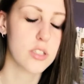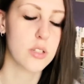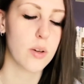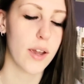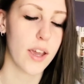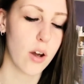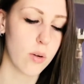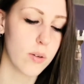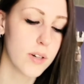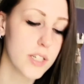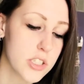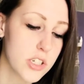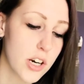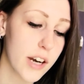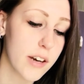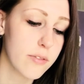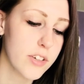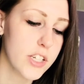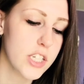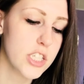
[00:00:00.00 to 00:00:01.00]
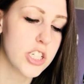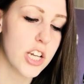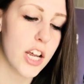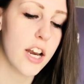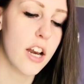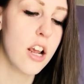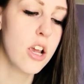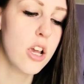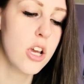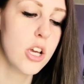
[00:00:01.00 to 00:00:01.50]
so I always try to finish
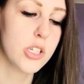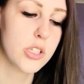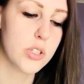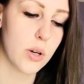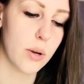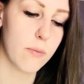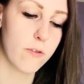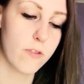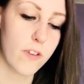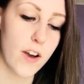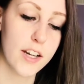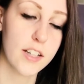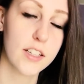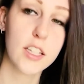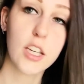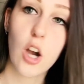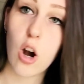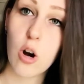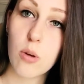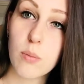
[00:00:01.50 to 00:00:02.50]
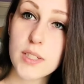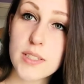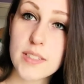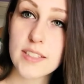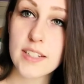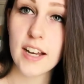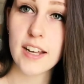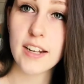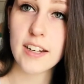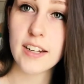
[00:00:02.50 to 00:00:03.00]
it. So I'm finally
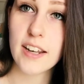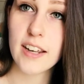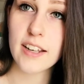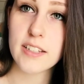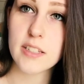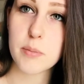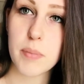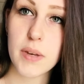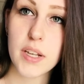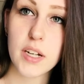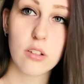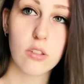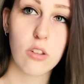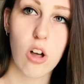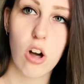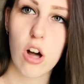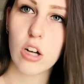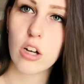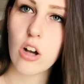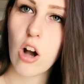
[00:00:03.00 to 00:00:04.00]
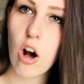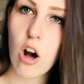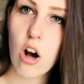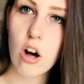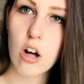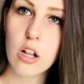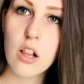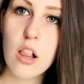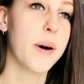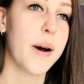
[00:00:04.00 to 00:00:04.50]
almost done. It's been a long
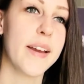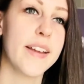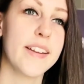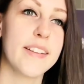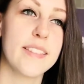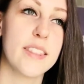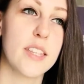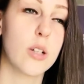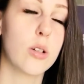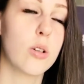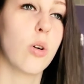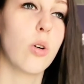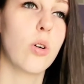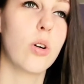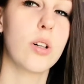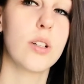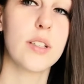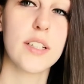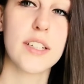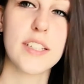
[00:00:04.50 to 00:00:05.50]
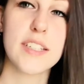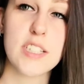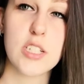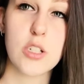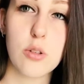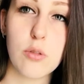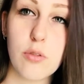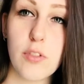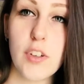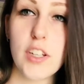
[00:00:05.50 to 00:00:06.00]
haul, but the goal is
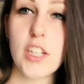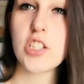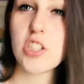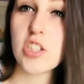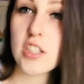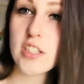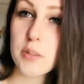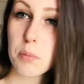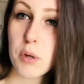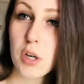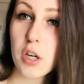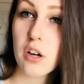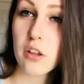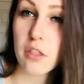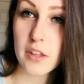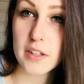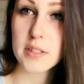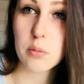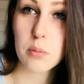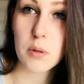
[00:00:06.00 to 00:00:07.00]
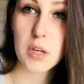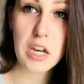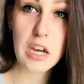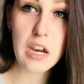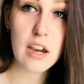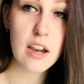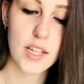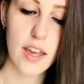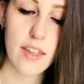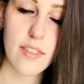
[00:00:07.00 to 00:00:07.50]
to finish this book this
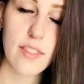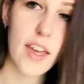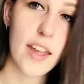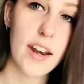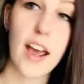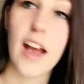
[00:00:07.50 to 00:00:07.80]
week. And then,